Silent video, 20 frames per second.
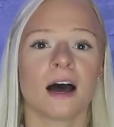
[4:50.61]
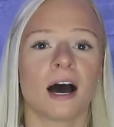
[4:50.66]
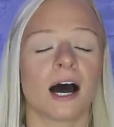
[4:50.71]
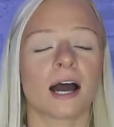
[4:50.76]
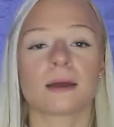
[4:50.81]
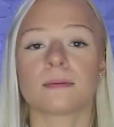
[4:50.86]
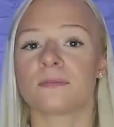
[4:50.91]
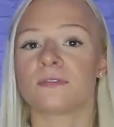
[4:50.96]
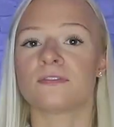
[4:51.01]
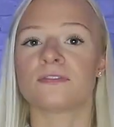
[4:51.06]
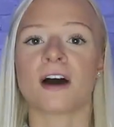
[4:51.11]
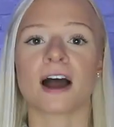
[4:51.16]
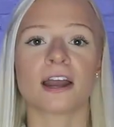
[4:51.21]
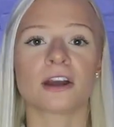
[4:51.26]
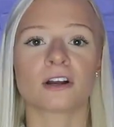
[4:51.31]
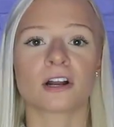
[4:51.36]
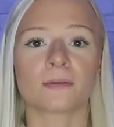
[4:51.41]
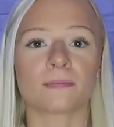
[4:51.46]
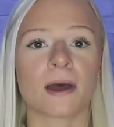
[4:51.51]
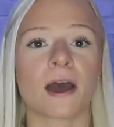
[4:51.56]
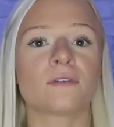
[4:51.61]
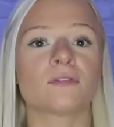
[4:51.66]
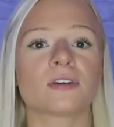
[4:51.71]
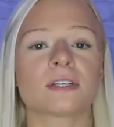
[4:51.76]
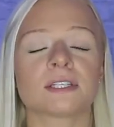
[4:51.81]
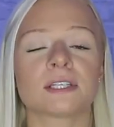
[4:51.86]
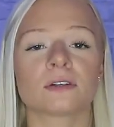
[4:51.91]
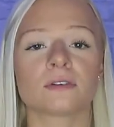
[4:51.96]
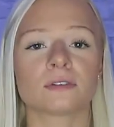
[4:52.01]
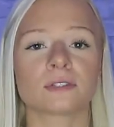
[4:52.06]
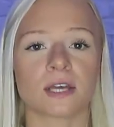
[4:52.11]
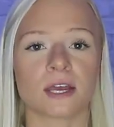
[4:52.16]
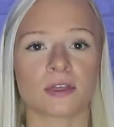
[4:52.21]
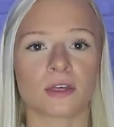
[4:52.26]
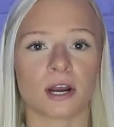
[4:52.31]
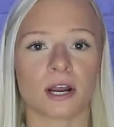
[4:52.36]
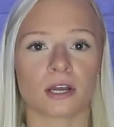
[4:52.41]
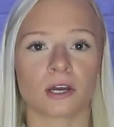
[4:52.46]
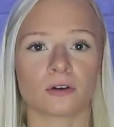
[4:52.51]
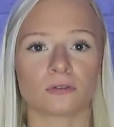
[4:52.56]
I am fired up every single day
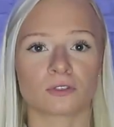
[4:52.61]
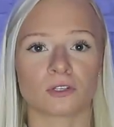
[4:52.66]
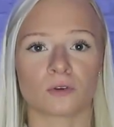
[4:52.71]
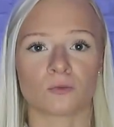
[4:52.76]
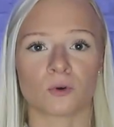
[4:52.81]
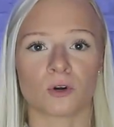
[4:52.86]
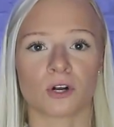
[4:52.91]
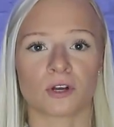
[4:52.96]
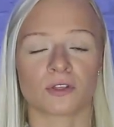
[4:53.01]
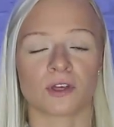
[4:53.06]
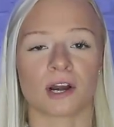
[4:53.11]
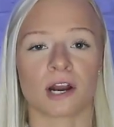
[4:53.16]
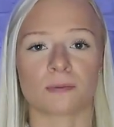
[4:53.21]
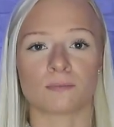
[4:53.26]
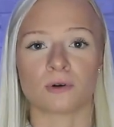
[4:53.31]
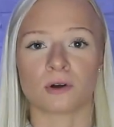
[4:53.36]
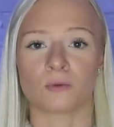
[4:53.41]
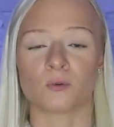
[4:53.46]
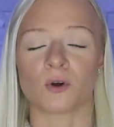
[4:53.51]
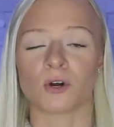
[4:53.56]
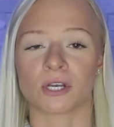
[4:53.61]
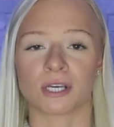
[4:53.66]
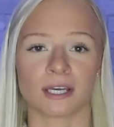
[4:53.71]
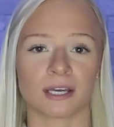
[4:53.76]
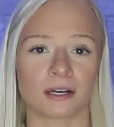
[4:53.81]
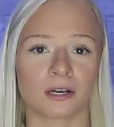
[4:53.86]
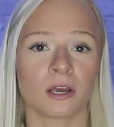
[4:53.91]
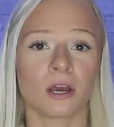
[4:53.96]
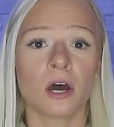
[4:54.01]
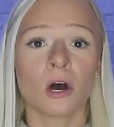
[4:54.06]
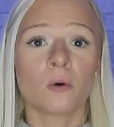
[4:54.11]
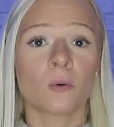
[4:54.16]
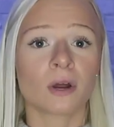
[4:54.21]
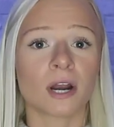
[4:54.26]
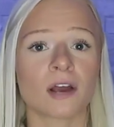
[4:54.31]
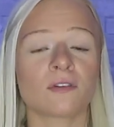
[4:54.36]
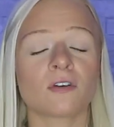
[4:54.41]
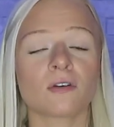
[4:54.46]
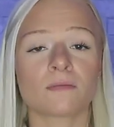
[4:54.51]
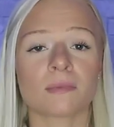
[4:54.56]
that I go to work, that I put work in,
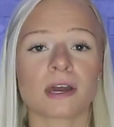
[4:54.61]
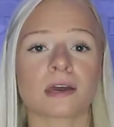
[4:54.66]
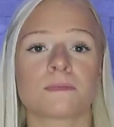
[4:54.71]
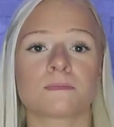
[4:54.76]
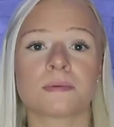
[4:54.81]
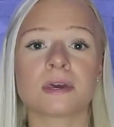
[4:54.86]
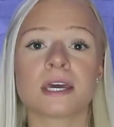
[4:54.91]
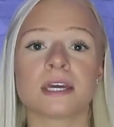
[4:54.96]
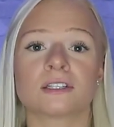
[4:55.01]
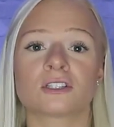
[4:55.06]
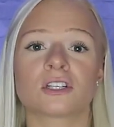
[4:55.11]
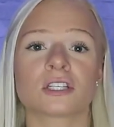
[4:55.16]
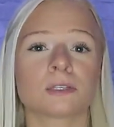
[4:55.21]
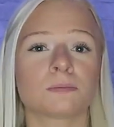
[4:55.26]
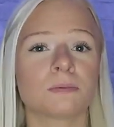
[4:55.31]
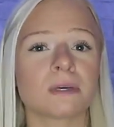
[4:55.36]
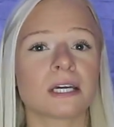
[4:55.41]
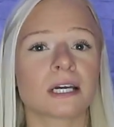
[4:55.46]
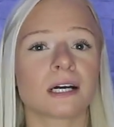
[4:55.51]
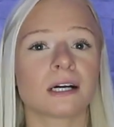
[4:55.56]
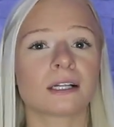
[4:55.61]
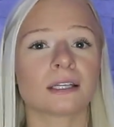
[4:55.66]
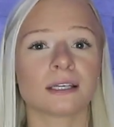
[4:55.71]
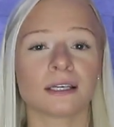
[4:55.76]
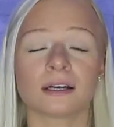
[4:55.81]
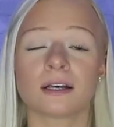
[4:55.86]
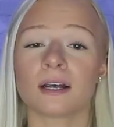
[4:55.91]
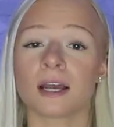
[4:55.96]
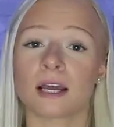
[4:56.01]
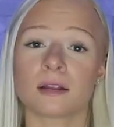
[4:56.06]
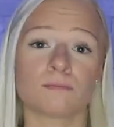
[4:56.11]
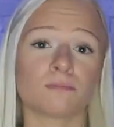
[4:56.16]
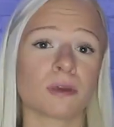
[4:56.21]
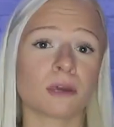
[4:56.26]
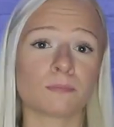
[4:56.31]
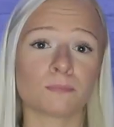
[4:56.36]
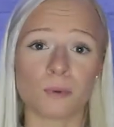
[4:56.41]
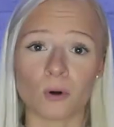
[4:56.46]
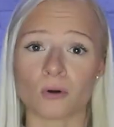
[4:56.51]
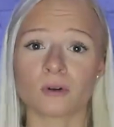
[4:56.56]
whatever it might be. Just be clear and
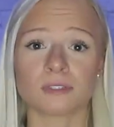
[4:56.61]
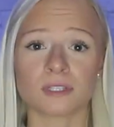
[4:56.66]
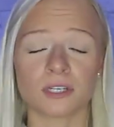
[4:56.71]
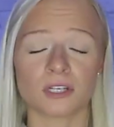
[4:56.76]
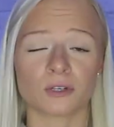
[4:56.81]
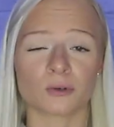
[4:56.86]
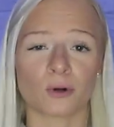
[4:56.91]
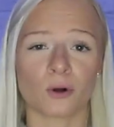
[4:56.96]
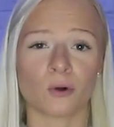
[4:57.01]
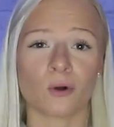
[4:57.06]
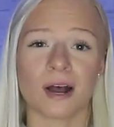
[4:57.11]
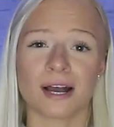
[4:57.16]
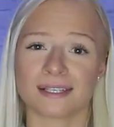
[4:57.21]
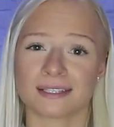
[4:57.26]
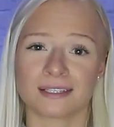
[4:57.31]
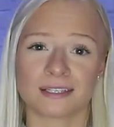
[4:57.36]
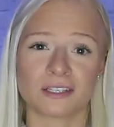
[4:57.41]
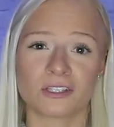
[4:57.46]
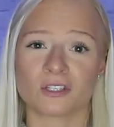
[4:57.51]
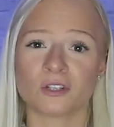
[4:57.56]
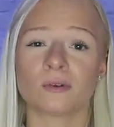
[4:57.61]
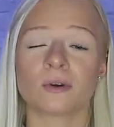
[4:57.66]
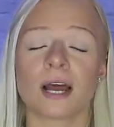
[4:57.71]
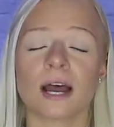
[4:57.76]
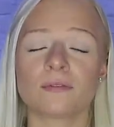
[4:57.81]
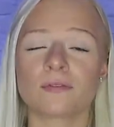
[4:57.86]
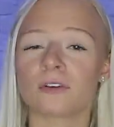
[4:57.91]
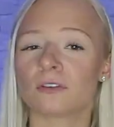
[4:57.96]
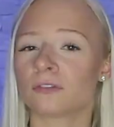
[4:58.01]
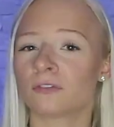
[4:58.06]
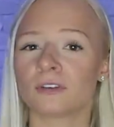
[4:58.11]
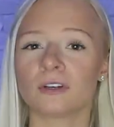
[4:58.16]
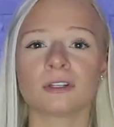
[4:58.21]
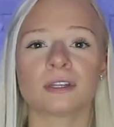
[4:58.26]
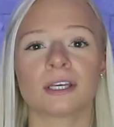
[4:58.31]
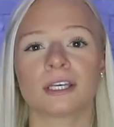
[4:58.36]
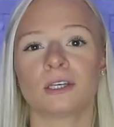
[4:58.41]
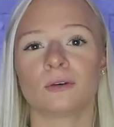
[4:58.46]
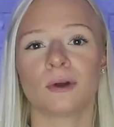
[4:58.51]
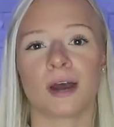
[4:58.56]
be bold in your requests. Don't ever feel
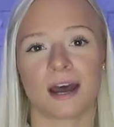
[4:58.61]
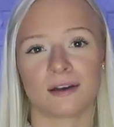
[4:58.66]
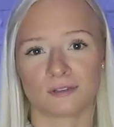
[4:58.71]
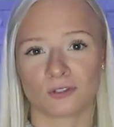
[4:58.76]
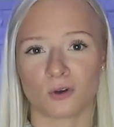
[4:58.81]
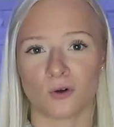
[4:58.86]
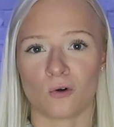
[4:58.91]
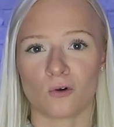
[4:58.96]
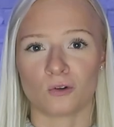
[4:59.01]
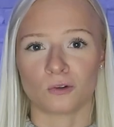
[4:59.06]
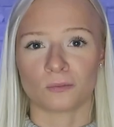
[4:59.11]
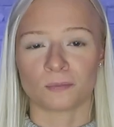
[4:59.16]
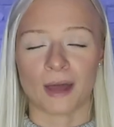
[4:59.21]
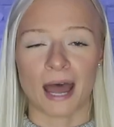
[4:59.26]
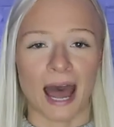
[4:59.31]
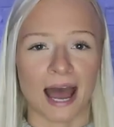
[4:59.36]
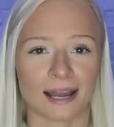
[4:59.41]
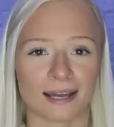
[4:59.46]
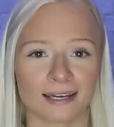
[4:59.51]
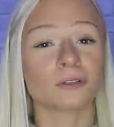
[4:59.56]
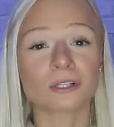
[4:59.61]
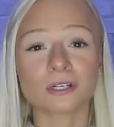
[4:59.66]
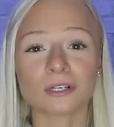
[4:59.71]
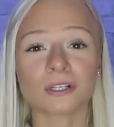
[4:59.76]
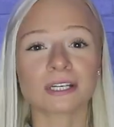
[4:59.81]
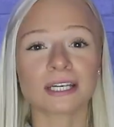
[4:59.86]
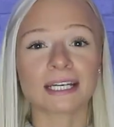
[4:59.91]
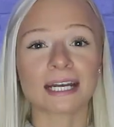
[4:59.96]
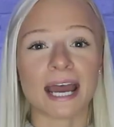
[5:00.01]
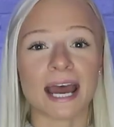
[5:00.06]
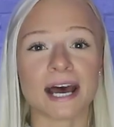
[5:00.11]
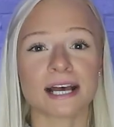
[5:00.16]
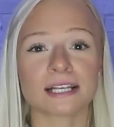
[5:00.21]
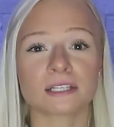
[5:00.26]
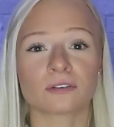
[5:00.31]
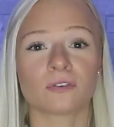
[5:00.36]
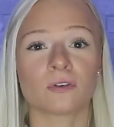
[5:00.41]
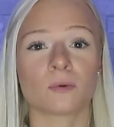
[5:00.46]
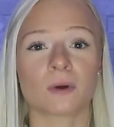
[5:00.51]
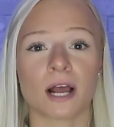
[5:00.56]
like you have to hold back. You literally can
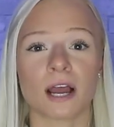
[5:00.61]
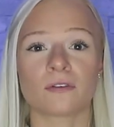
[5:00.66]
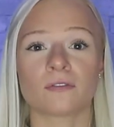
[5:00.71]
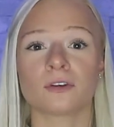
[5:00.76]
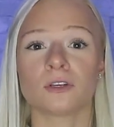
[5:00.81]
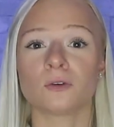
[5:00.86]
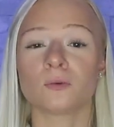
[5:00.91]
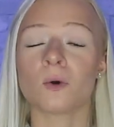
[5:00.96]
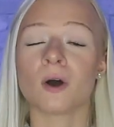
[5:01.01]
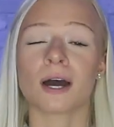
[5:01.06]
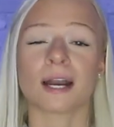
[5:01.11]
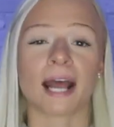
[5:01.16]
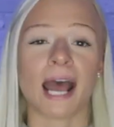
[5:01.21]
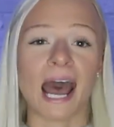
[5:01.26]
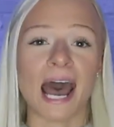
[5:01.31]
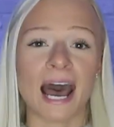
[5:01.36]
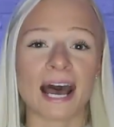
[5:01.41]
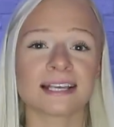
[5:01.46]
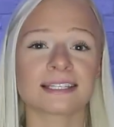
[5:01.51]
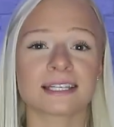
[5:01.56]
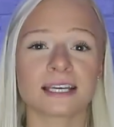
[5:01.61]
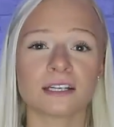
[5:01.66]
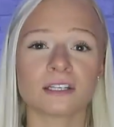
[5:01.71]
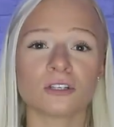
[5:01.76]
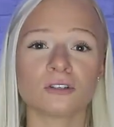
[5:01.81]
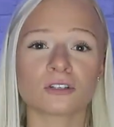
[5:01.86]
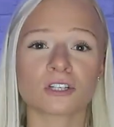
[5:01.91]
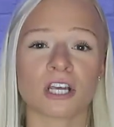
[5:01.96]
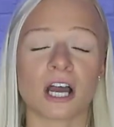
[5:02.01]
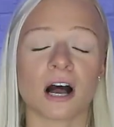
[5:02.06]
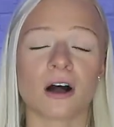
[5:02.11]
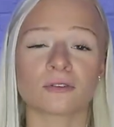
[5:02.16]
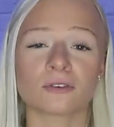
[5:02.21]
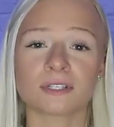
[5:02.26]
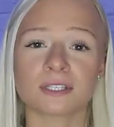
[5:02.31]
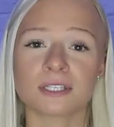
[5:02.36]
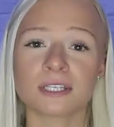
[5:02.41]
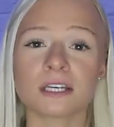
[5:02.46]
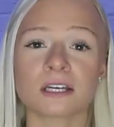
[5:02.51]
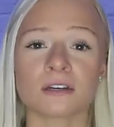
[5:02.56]
ask for whatever you want. Ask and you shall
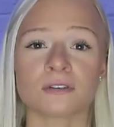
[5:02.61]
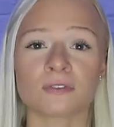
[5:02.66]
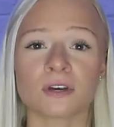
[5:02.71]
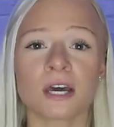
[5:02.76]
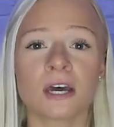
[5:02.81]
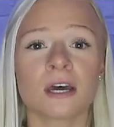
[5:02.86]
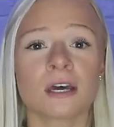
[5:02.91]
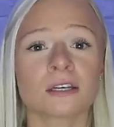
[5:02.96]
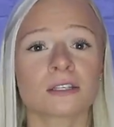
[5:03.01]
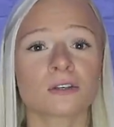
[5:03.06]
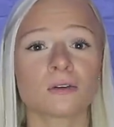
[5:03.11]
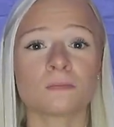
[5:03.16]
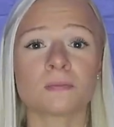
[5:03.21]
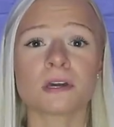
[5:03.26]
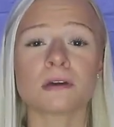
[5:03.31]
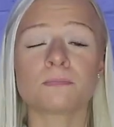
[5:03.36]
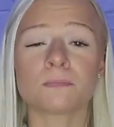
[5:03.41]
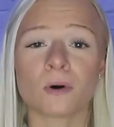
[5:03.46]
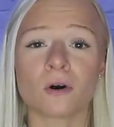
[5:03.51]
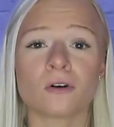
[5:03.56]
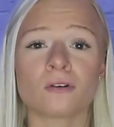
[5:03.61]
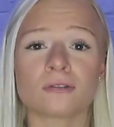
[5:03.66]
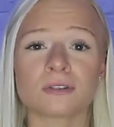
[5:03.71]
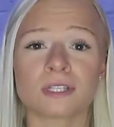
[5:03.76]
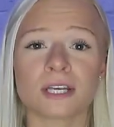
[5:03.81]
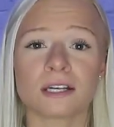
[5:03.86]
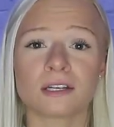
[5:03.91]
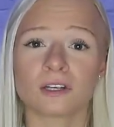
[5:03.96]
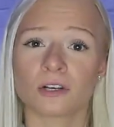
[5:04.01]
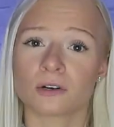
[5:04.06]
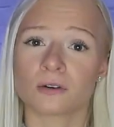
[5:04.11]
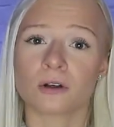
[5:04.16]
receive. So be bold in your